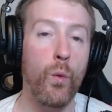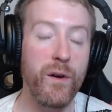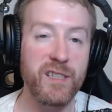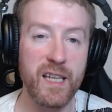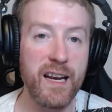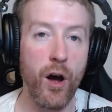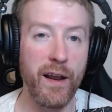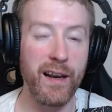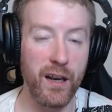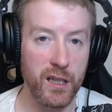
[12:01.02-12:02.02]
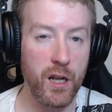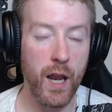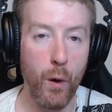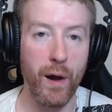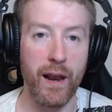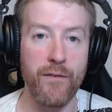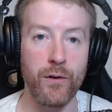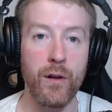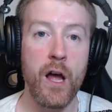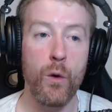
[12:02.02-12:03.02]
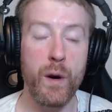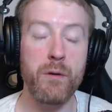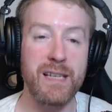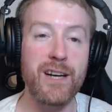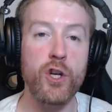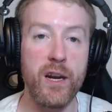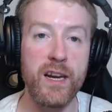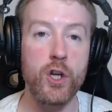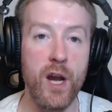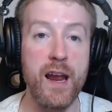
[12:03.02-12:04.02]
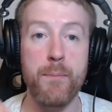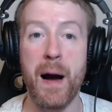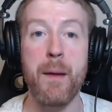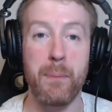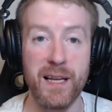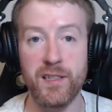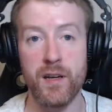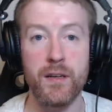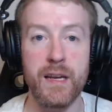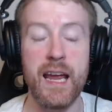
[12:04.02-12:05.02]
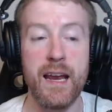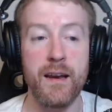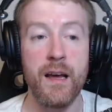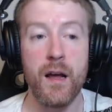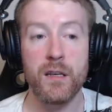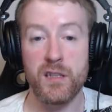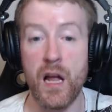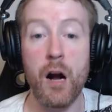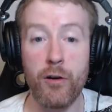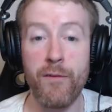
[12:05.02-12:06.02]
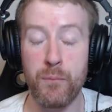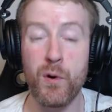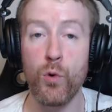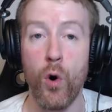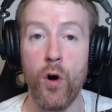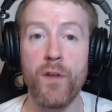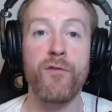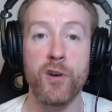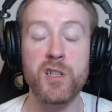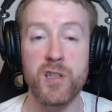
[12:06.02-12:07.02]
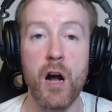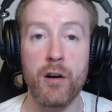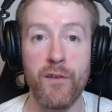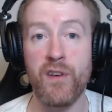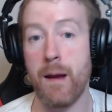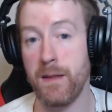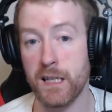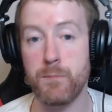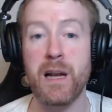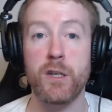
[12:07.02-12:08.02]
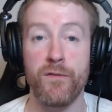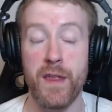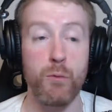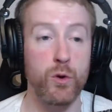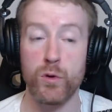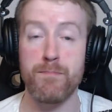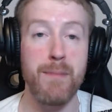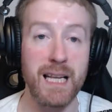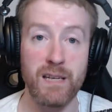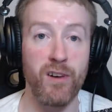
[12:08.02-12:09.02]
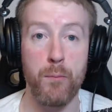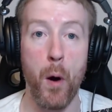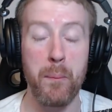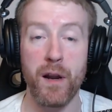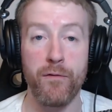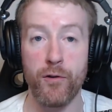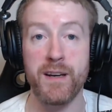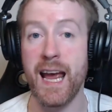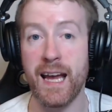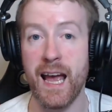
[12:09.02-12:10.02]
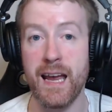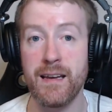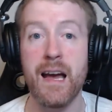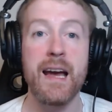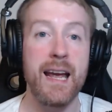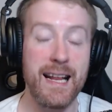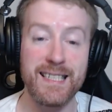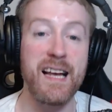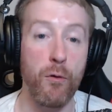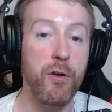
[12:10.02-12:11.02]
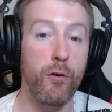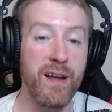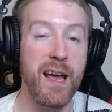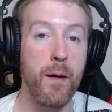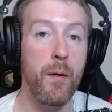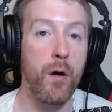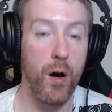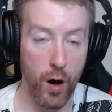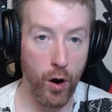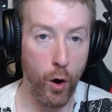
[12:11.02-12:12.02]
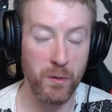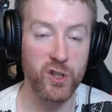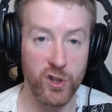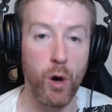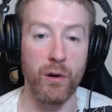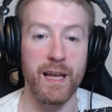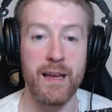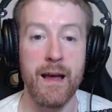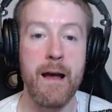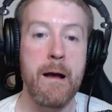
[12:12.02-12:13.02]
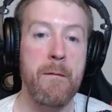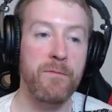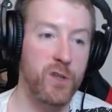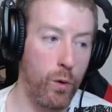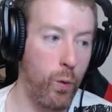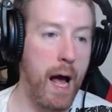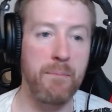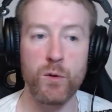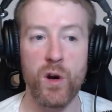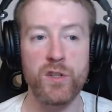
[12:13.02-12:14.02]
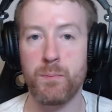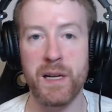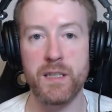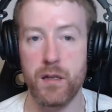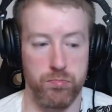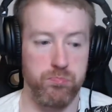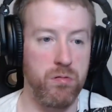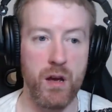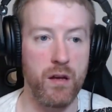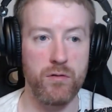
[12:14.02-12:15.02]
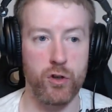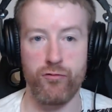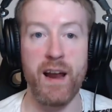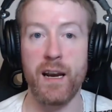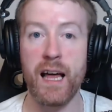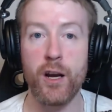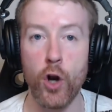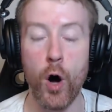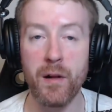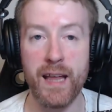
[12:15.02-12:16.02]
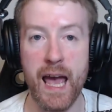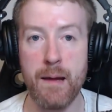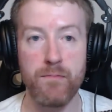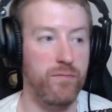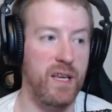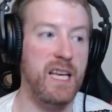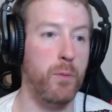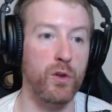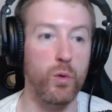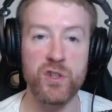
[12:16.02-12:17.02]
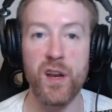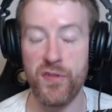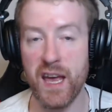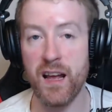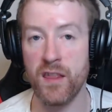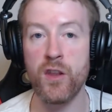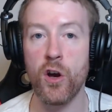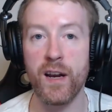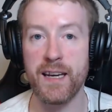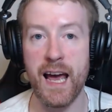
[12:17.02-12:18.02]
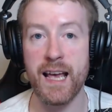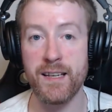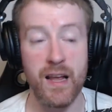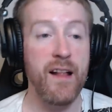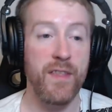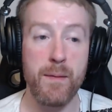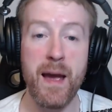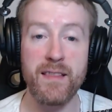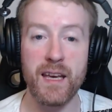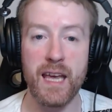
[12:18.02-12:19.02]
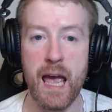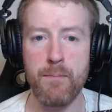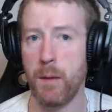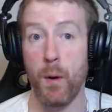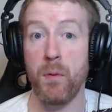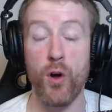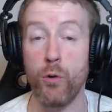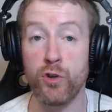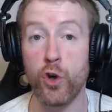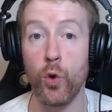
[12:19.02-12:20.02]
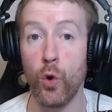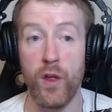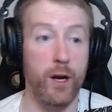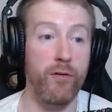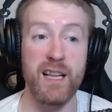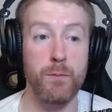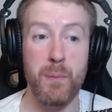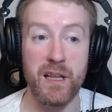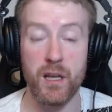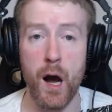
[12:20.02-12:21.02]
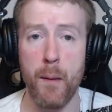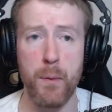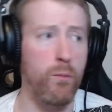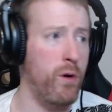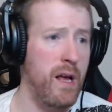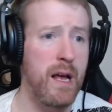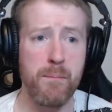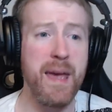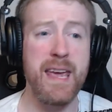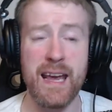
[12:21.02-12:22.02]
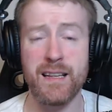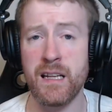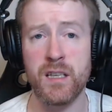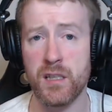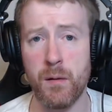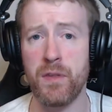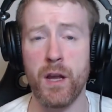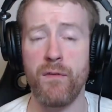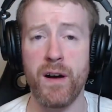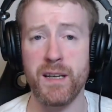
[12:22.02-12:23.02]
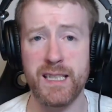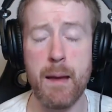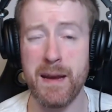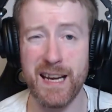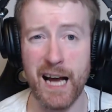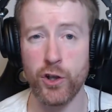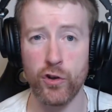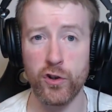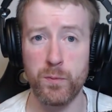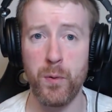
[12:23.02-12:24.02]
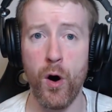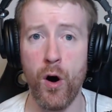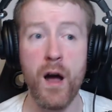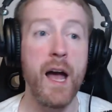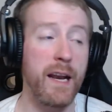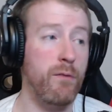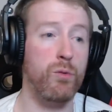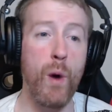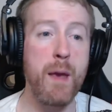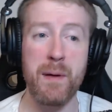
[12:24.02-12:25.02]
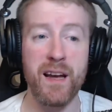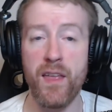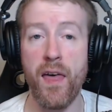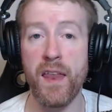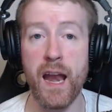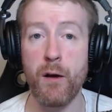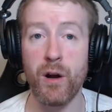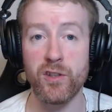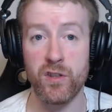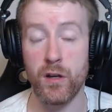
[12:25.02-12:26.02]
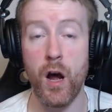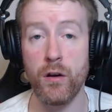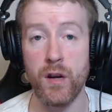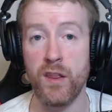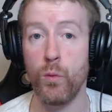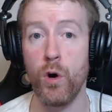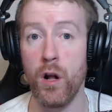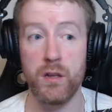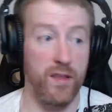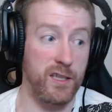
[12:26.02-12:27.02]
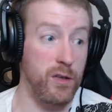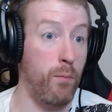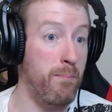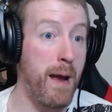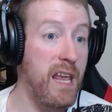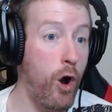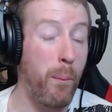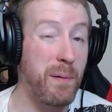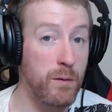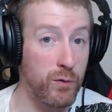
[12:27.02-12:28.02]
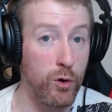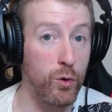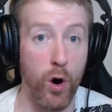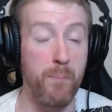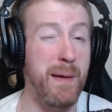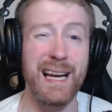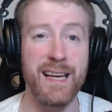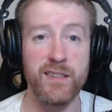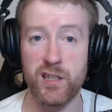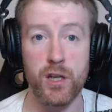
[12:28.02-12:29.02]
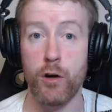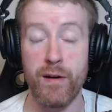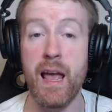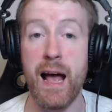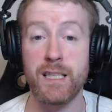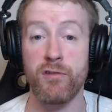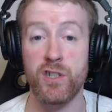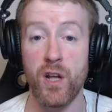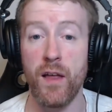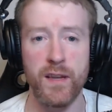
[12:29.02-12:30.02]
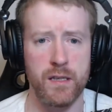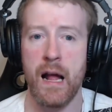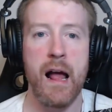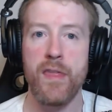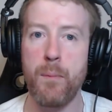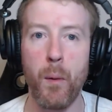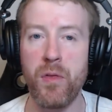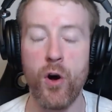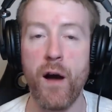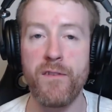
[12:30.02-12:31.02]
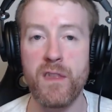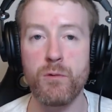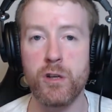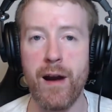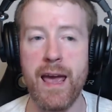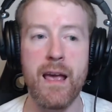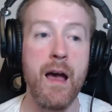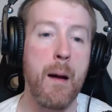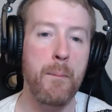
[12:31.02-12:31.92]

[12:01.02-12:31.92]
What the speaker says: We've seen it on a lower level when it was actually initiated by Blizzard in StarCraft Brood War, the first StarCraft game, the expansion for that, which was massively popular for a decade in South Korea almost solely. So what happened was Blizzard just ran it like a normal game. Esports wasn't a thing in the early days. They made the game. They probably thought it was cool that Koreans picked it up and were making it into something of a semi-national sport. And it was way bigger there than anywhere else in the world. And they sold many copies of Brood War, millions to Korea as a result of this. They probably thought everything was great.